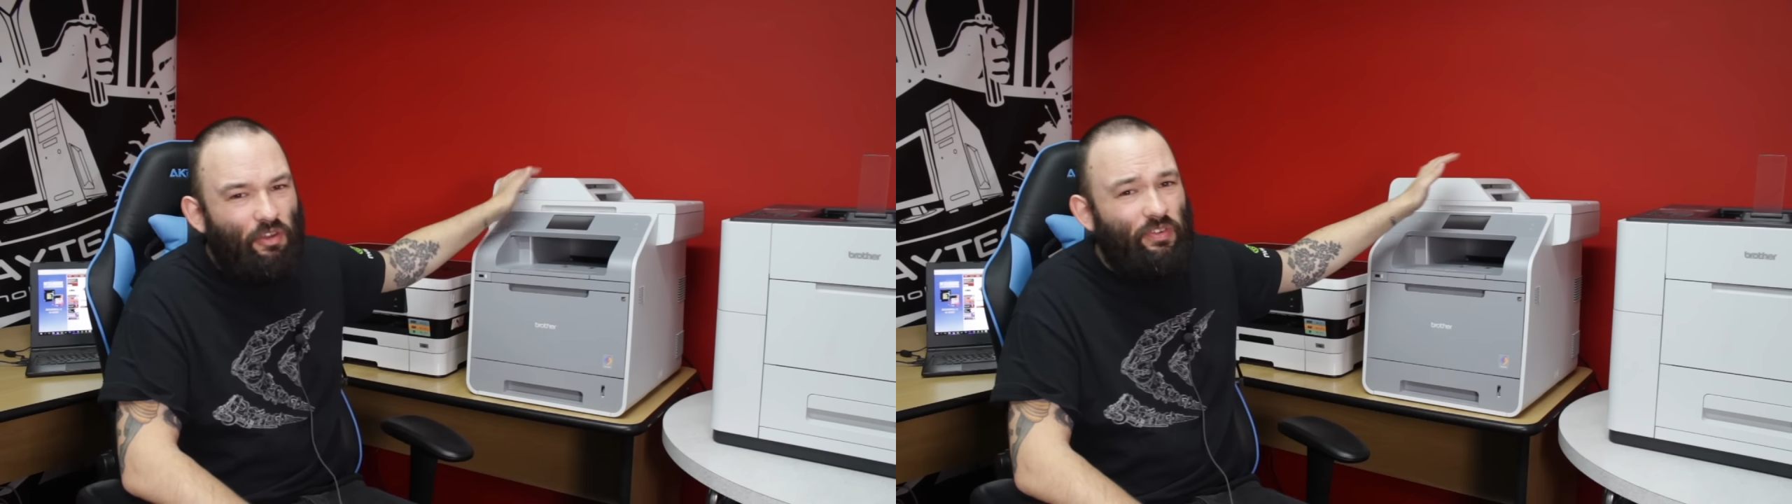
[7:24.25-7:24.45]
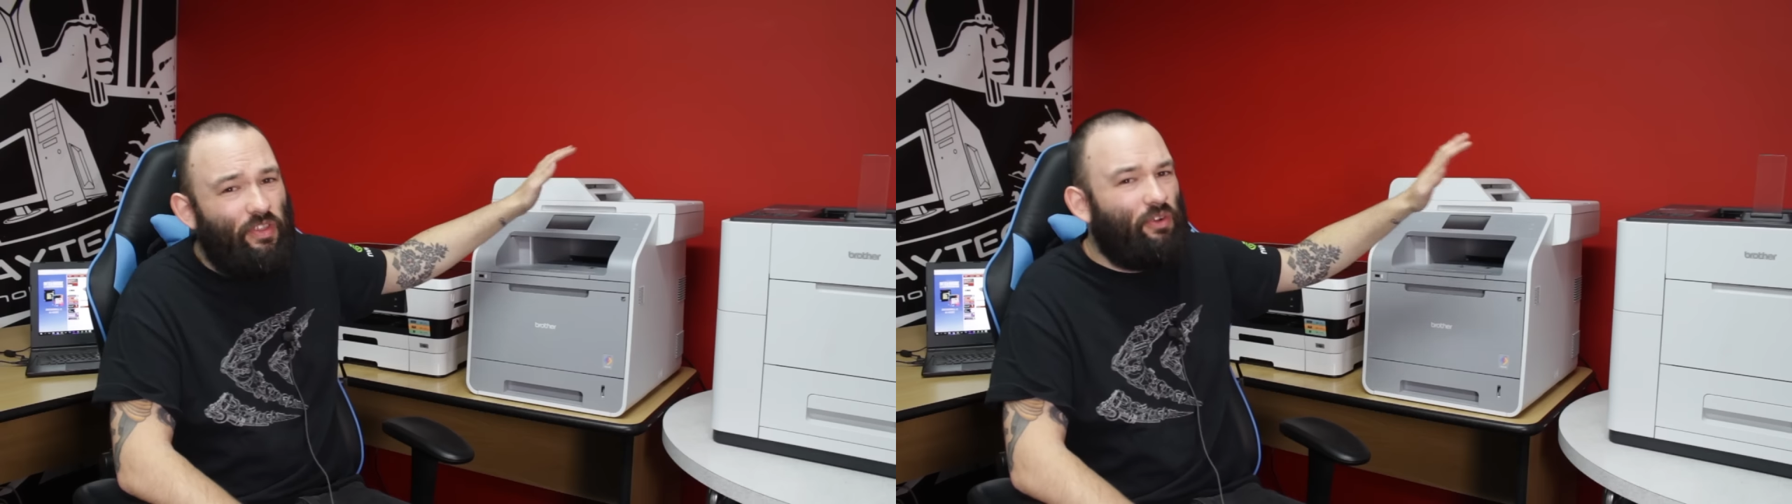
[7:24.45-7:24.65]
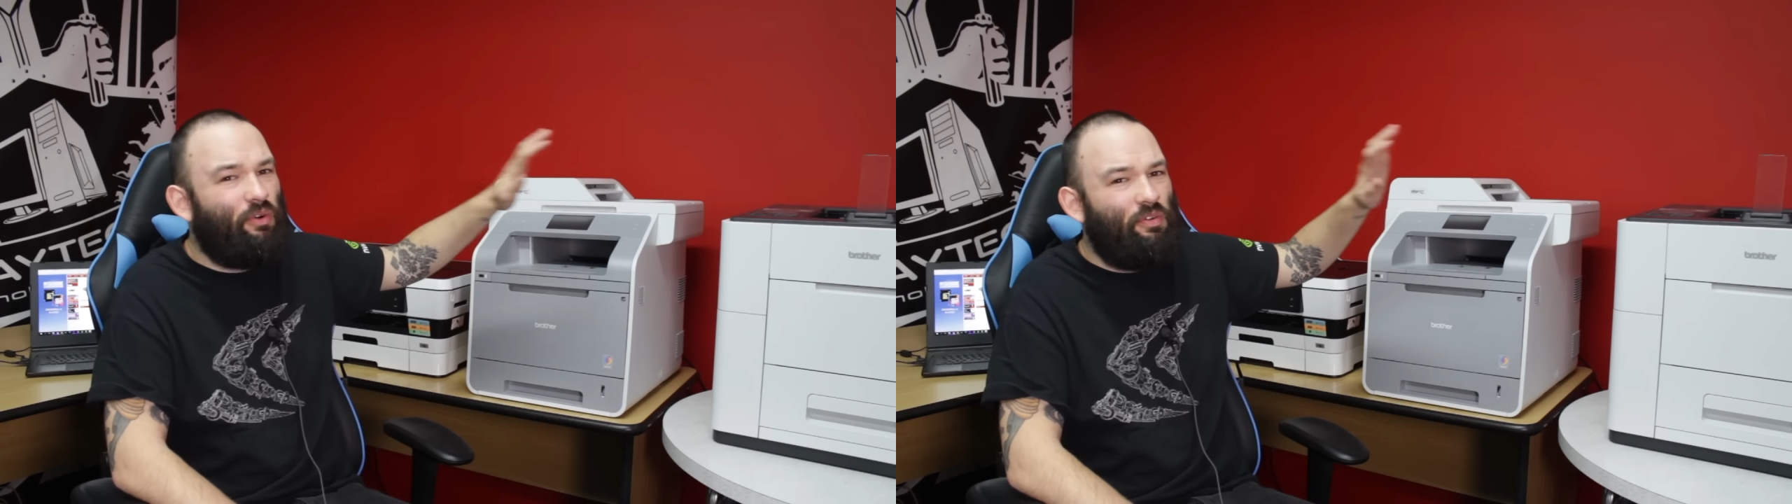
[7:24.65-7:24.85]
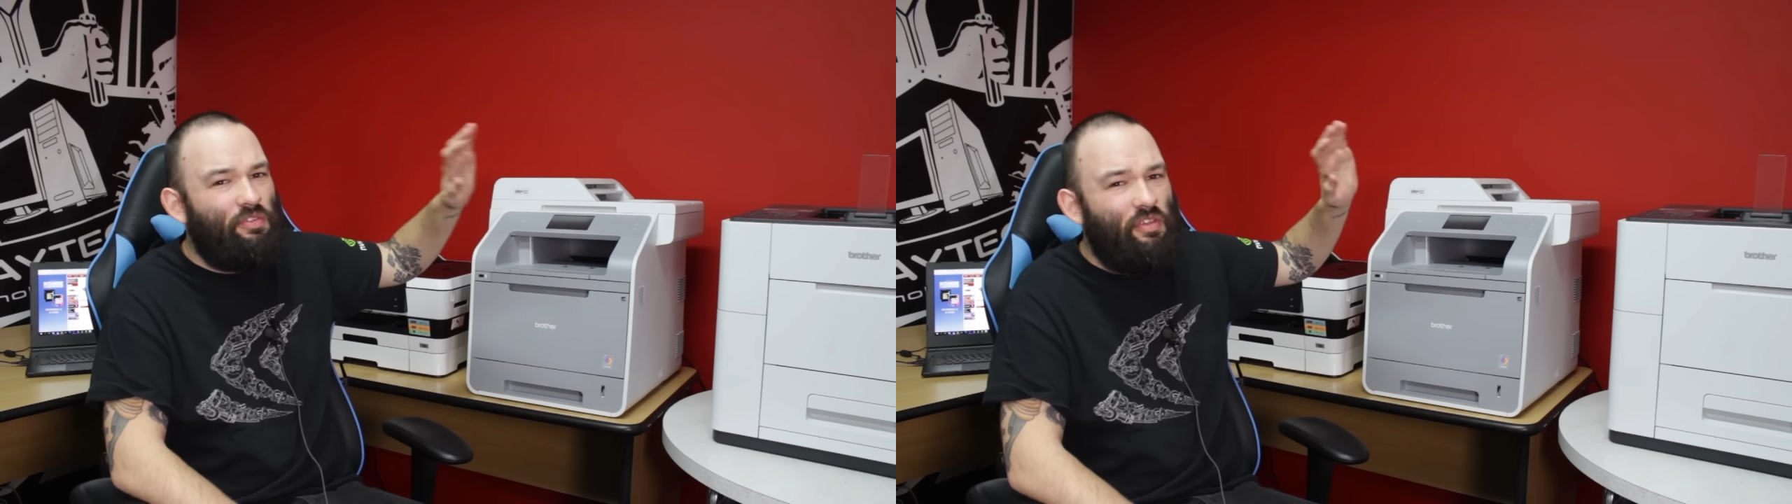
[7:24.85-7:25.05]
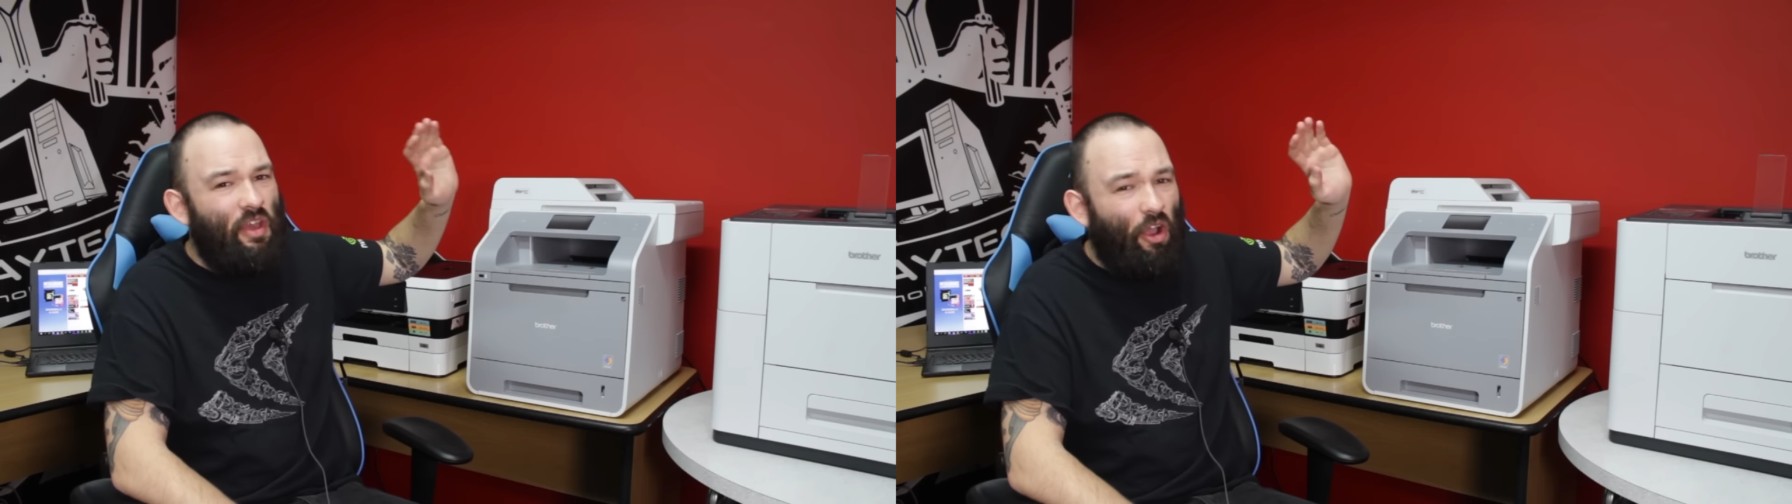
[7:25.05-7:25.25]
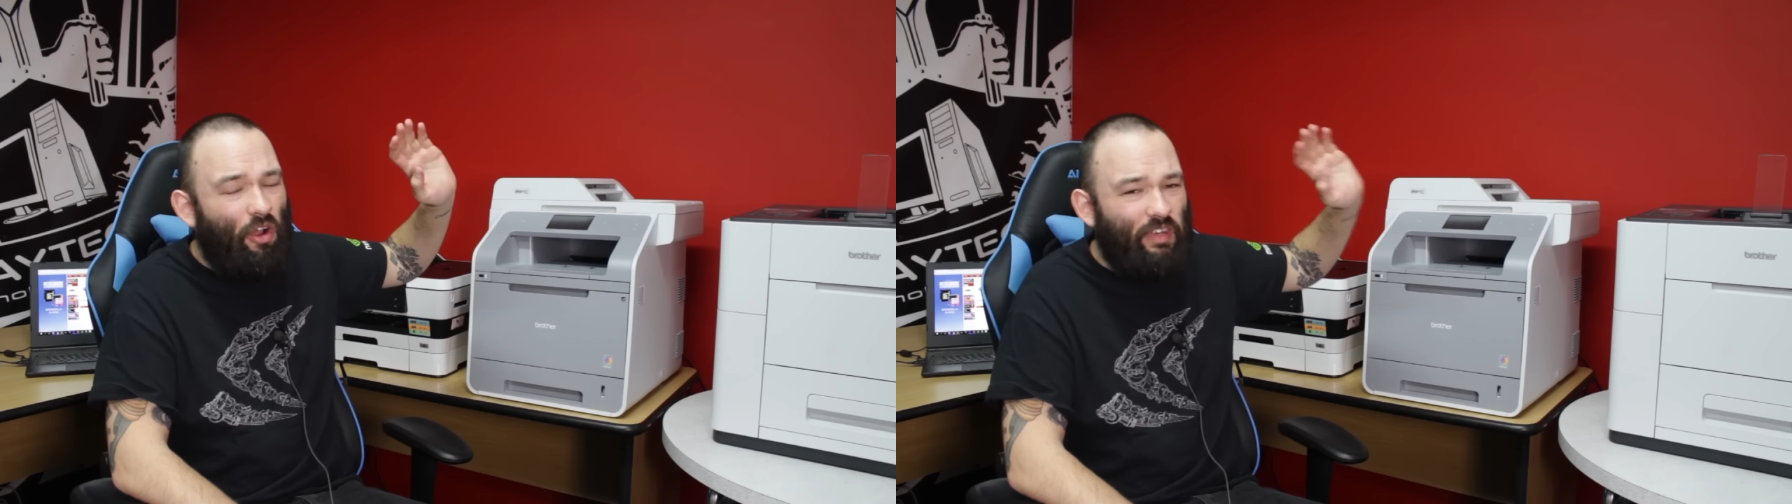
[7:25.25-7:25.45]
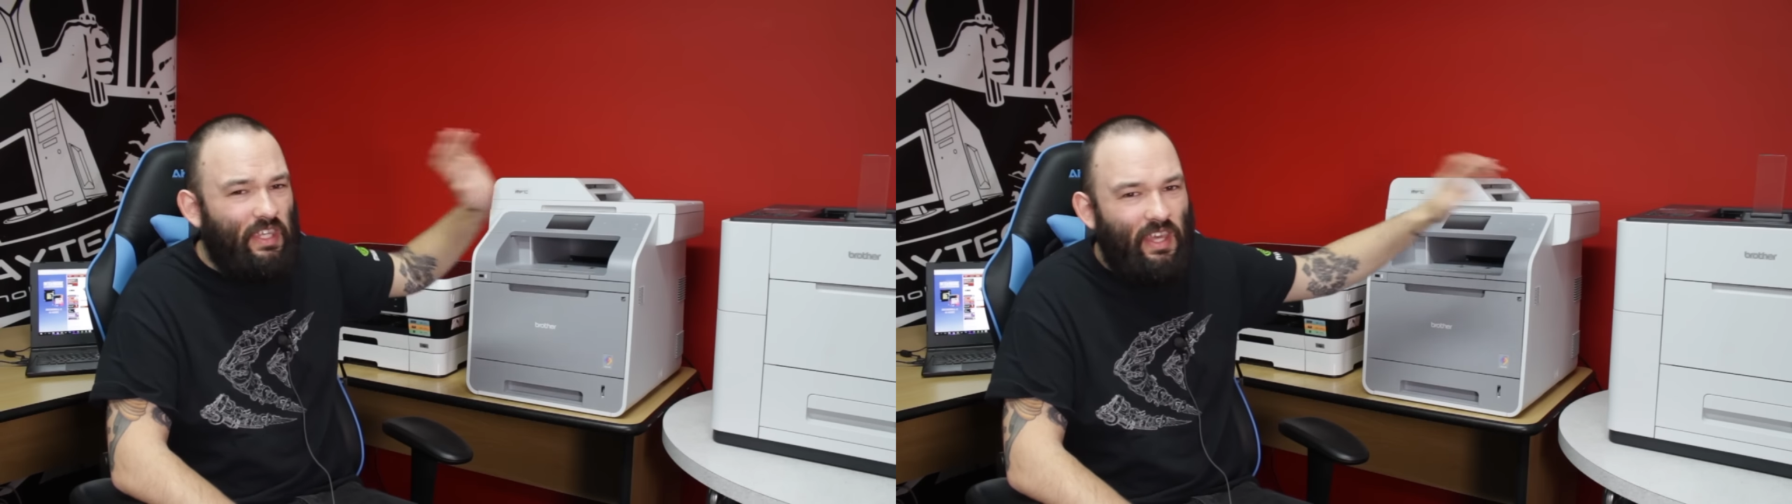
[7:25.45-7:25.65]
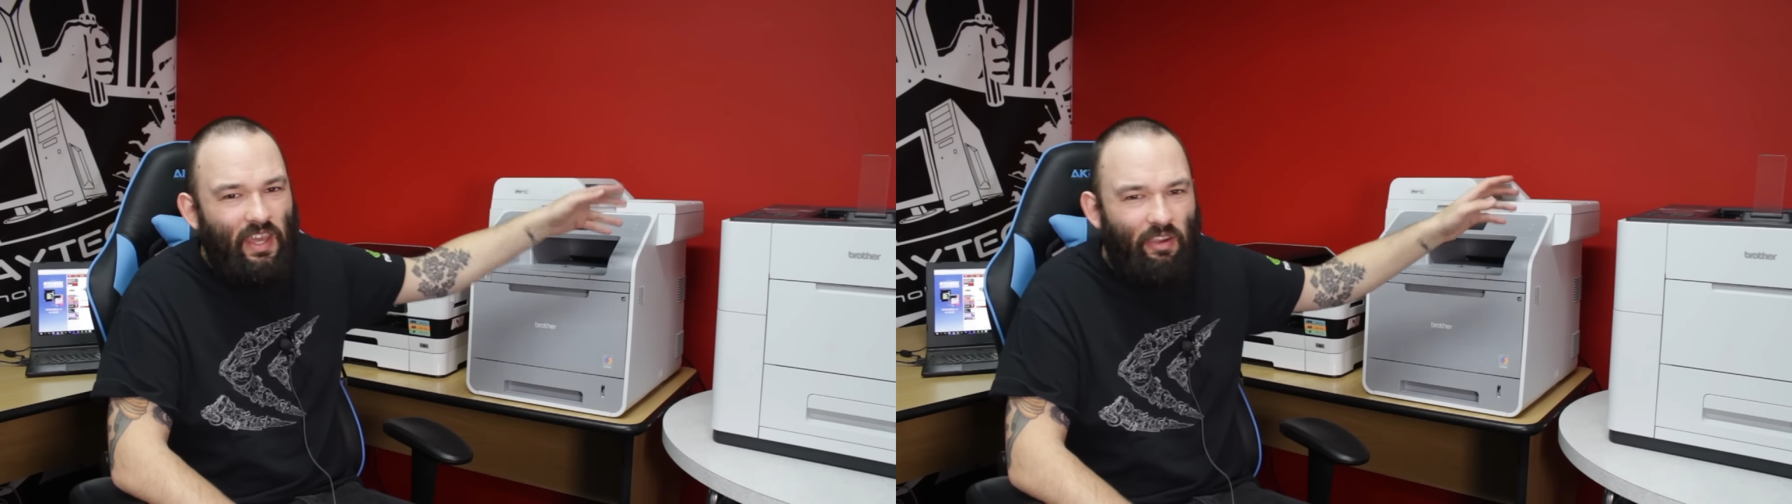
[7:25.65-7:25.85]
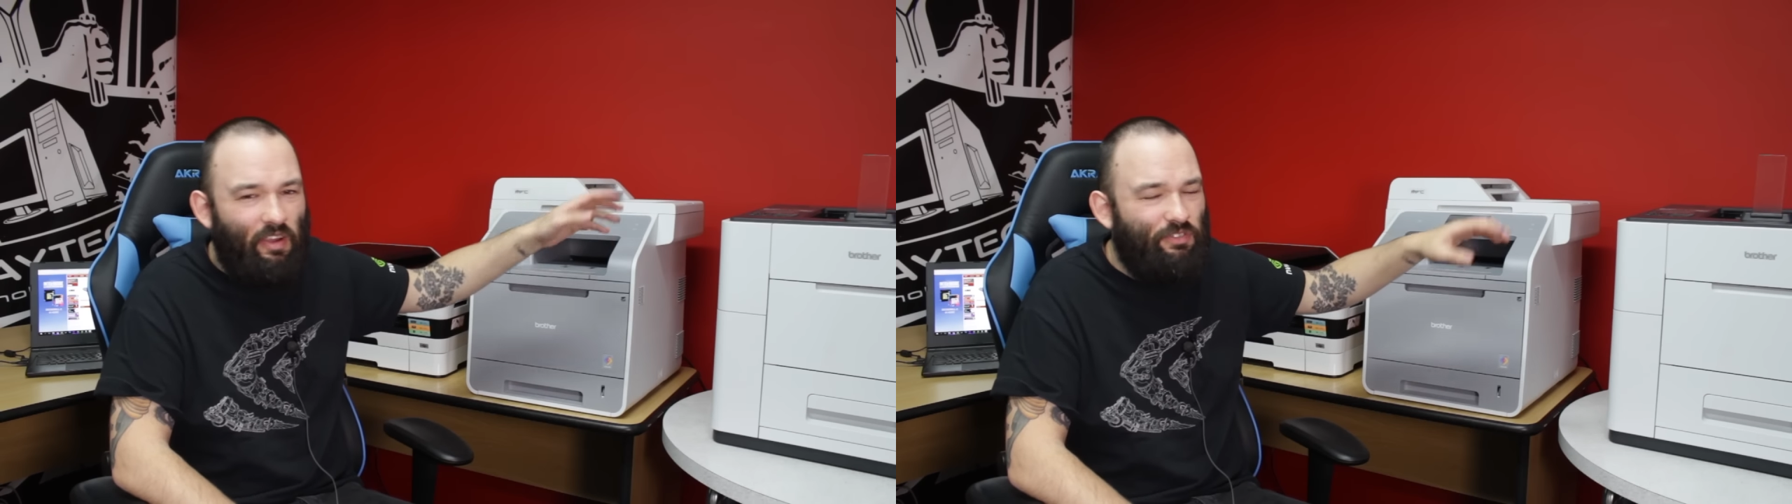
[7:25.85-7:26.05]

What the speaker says: over the course of a year,